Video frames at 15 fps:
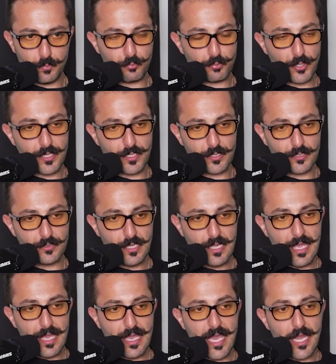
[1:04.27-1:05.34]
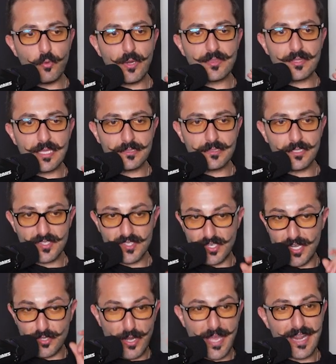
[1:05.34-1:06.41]
prayer. And what that does, and
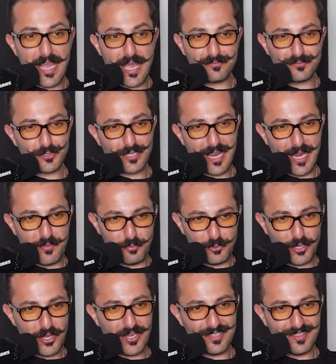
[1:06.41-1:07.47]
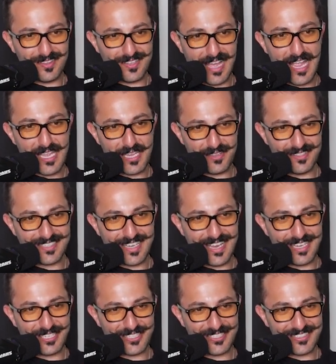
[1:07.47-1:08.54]
then right after, I put on the Eye of the
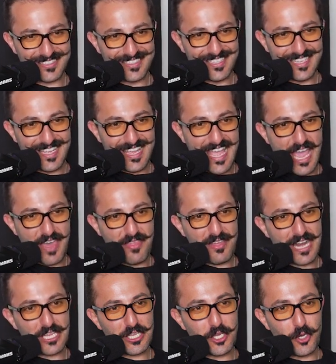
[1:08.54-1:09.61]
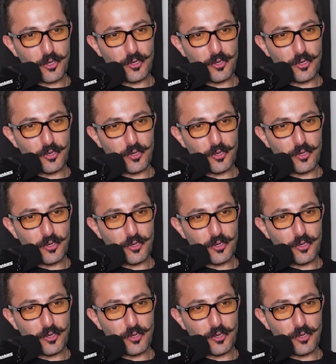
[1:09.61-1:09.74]
Tiger, and then I go